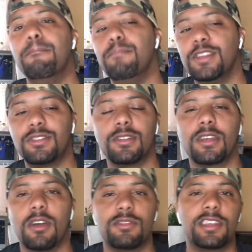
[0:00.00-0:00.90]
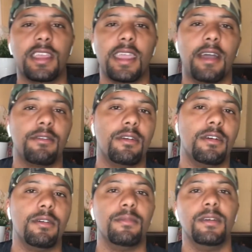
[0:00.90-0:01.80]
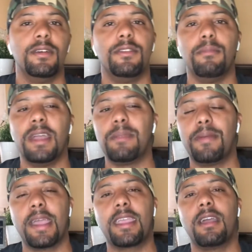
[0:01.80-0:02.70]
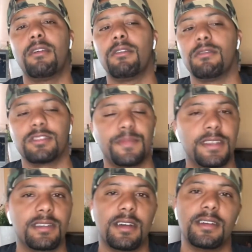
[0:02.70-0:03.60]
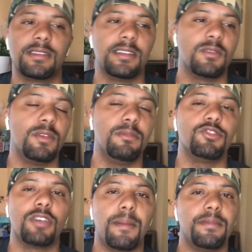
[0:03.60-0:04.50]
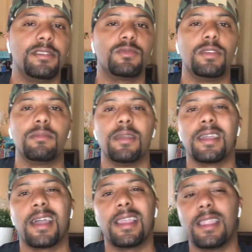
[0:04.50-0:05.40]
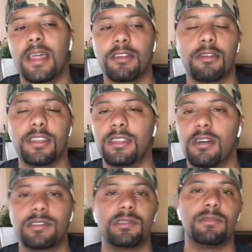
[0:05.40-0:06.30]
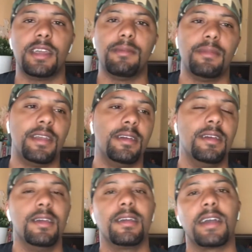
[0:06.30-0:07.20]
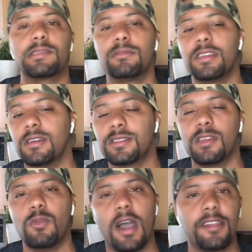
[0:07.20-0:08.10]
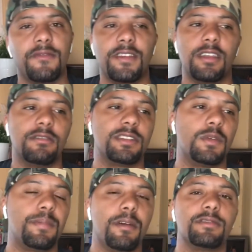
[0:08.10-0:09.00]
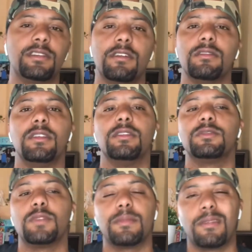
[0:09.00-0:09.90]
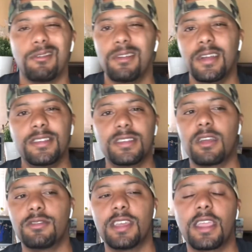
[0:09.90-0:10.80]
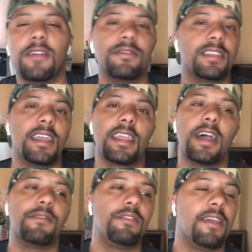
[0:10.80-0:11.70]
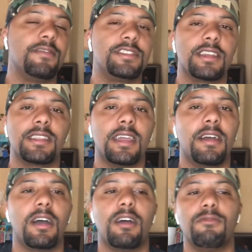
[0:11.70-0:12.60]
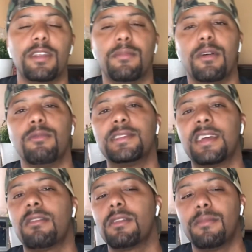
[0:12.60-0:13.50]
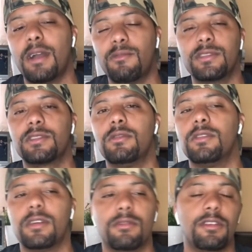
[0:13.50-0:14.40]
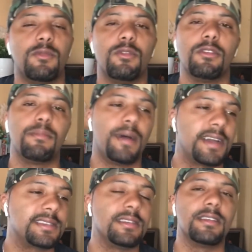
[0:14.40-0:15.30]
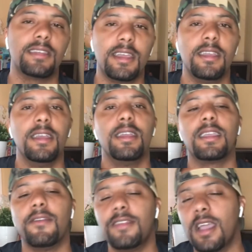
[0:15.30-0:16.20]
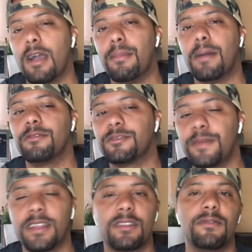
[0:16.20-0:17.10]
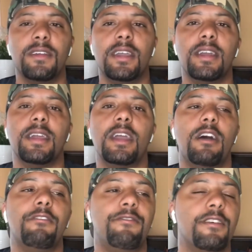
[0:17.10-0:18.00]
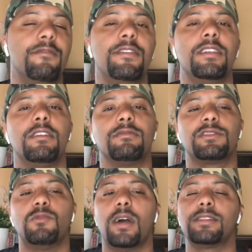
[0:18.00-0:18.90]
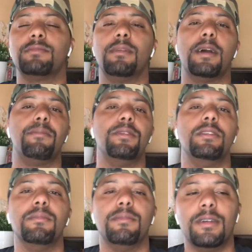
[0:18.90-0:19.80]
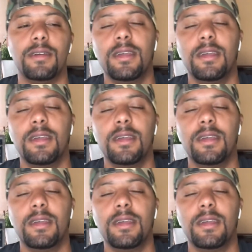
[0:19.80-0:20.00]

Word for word: Be sure to go check out um, the Manny Pacquiao and Errol Spence content that we've been dropping this week, man. Got a lot of great thoughts on that, man. Got some Deontay Wilder videos that we posted earlier this week, bro. Just go check everything out if you haven't checked it out already, bro. We're talking about what's going on in the world of boxing today, giving y'all my perspective. And they all fun videos to watch, in my opinion. But